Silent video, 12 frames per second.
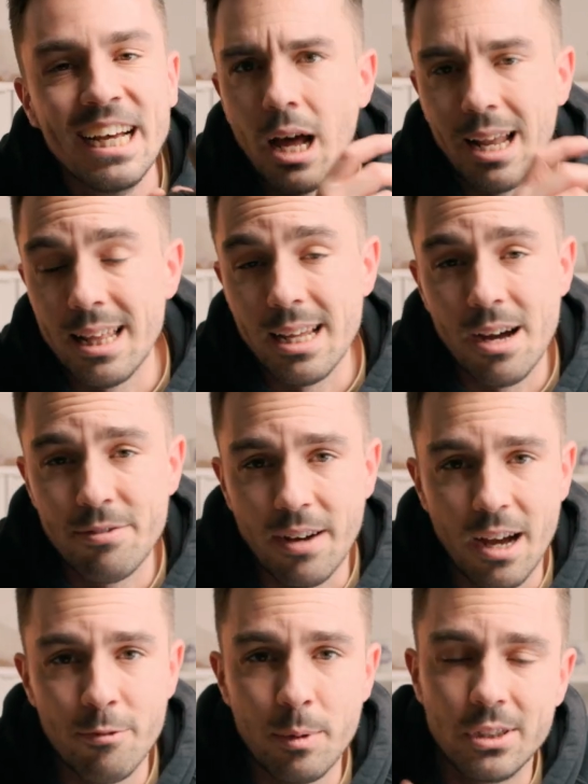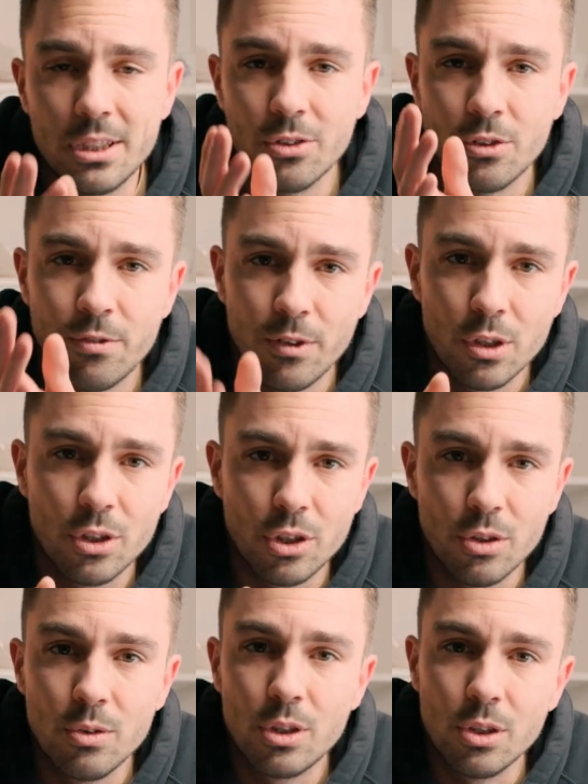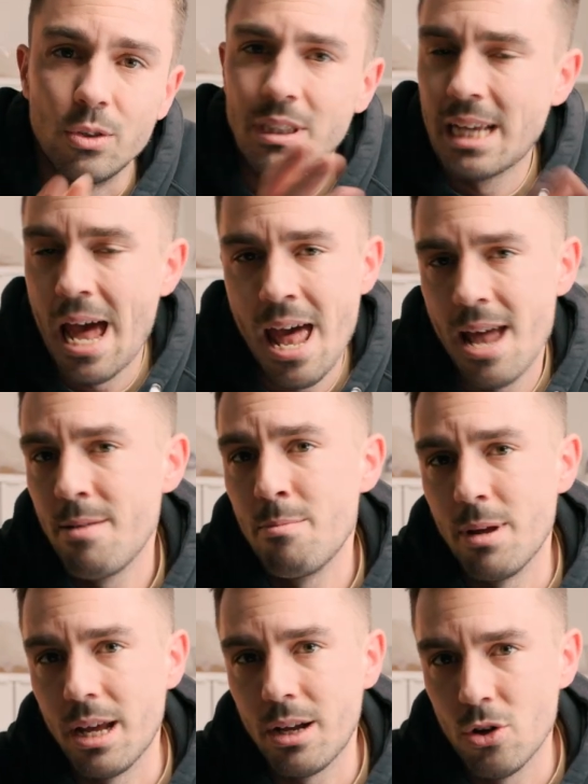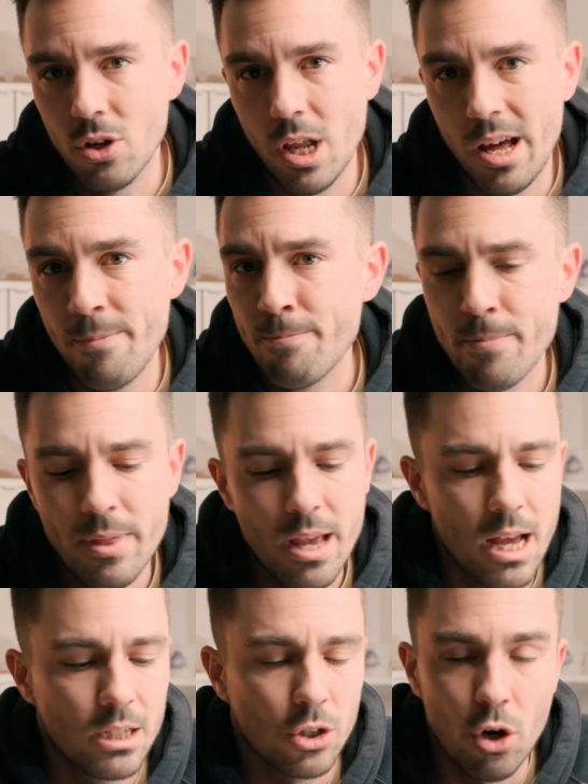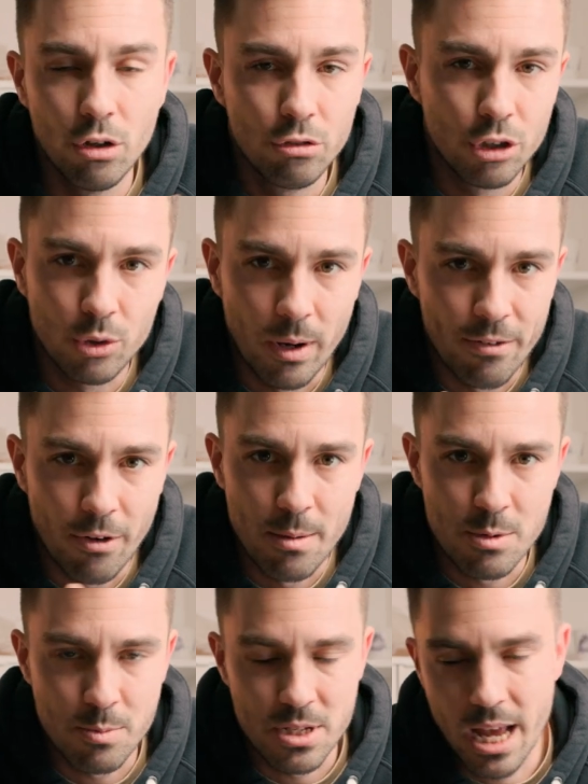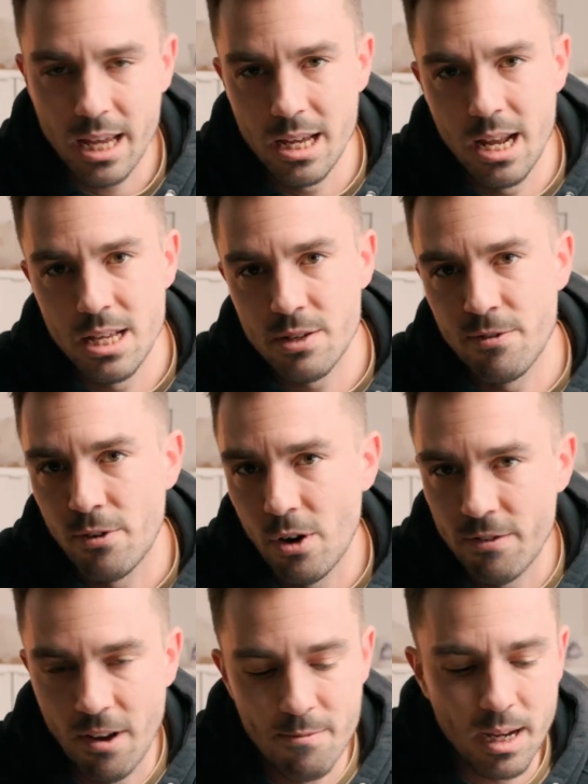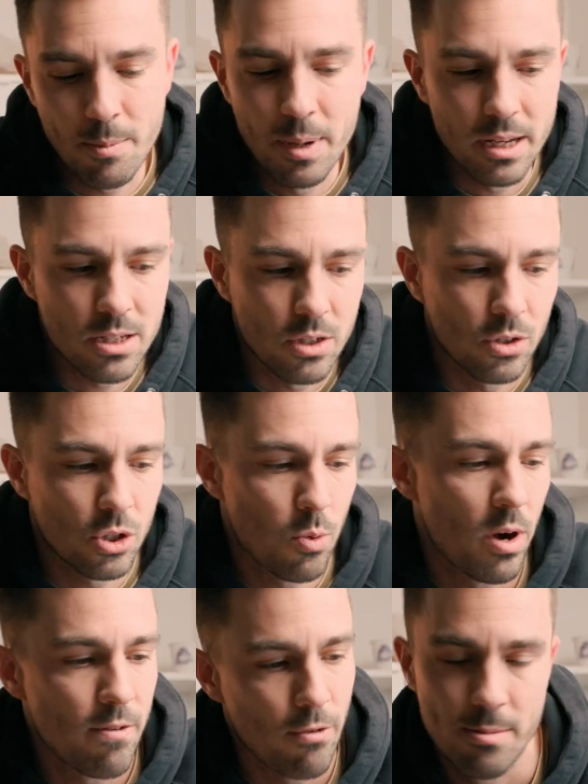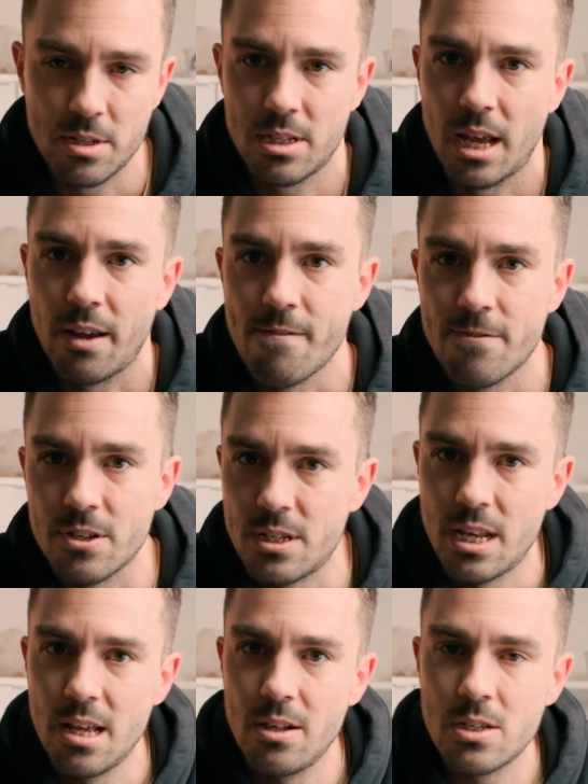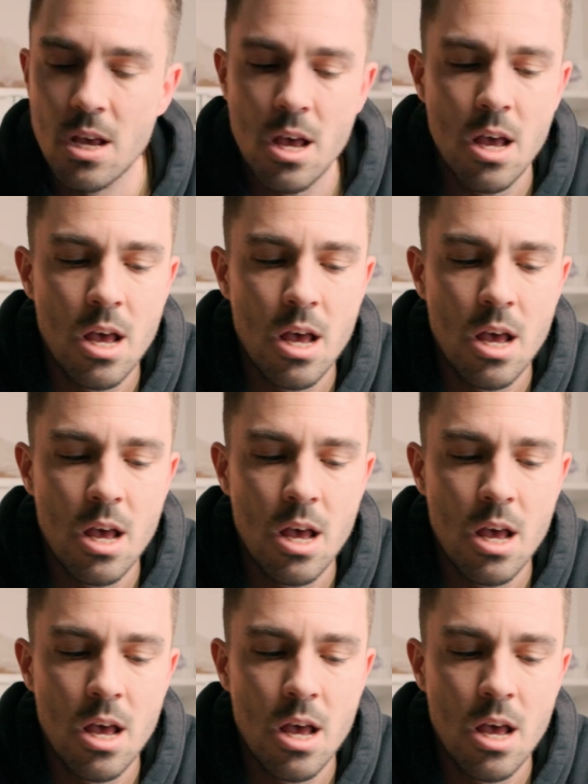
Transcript: I like the R5 because it does 422 10-bit colour, it's got 120 frames per second, it's 45 megapixel, 20 frames a second for stills,